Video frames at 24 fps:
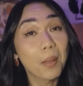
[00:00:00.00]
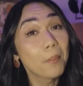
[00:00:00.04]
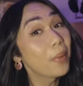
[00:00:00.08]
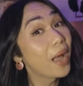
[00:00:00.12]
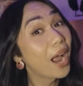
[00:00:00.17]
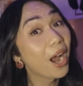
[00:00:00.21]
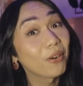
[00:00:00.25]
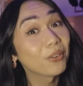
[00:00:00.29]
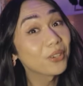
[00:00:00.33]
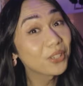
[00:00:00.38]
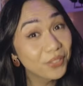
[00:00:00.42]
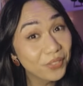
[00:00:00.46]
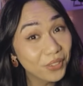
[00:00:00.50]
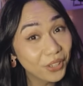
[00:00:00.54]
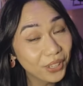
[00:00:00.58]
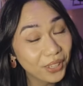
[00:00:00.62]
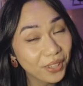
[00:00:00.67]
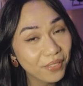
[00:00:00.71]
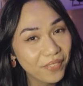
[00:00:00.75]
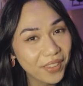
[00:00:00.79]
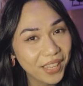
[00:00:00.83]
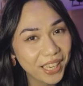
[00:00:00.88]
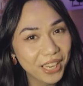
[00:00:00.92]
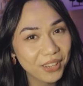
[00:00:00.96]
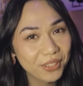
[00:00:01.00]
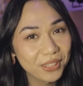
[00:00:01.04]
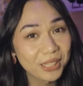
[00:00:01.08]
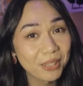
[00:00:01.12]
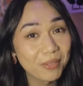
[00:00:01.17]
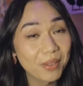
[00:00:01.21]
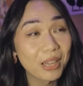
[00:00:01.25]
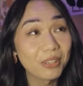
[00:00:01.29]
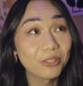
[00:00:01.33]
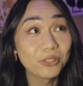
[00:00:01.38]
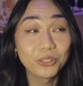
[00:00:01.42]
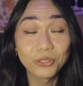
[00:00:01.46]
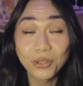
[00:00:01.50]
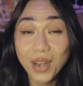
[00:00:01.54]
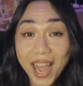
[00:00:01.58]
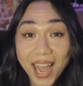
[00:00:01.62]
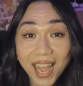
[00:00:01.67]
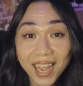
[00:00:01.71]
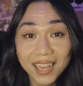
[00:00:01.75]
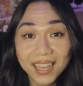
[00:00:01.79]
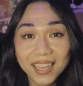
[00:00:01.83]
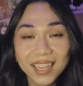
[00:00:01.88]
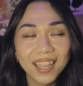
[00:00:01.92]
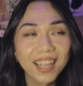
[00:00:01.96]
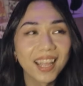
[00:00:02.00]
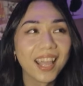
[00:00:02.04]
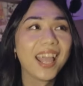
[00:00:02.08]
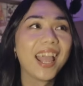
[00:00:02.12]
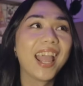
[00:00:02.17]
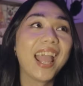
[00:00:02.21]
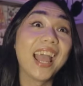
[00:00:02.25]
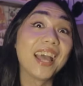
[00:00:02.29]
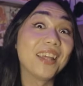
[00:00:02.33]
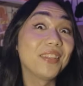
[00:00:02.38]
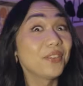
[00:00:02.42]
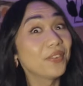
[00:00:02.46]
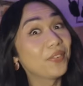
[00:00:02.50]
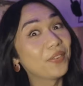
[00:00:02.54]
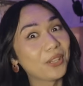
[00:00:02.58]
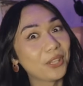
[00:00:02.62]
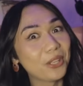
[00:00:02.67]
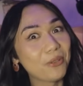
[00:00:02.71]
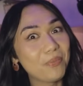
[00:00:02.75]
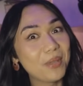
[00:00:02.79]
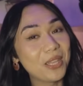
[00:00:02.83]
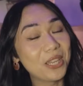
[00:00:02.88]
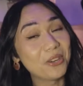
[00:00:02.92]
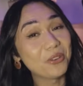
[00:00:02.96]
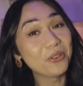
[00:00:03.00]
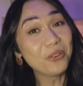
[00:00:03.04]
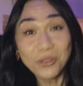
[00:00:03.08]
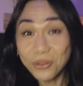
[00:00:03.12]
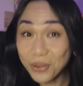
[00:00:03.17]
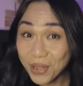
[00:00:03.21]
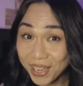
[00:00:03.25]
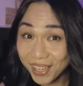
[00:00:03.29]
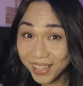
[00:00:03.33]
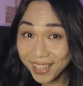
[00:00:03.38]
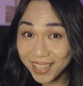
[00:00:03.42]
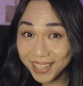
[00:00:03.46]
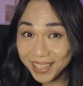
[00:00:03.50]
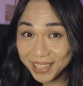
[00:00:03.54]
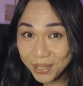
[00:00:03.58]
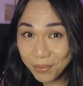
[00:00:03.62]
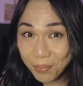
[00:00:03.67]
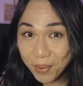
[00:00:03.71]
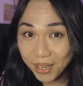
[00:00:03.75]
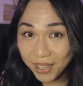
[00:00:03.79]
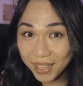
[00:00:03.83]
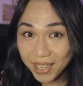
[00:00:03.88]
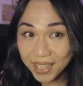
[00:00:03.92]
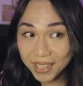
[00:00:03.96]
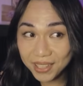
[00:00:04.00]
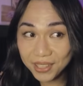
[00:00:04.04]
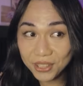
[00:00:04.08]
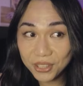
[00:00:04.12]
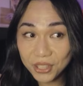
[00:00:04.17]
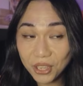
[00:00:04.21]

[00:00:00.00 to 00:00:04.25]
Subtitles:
powerful videos about drag and the Filipino queer experience,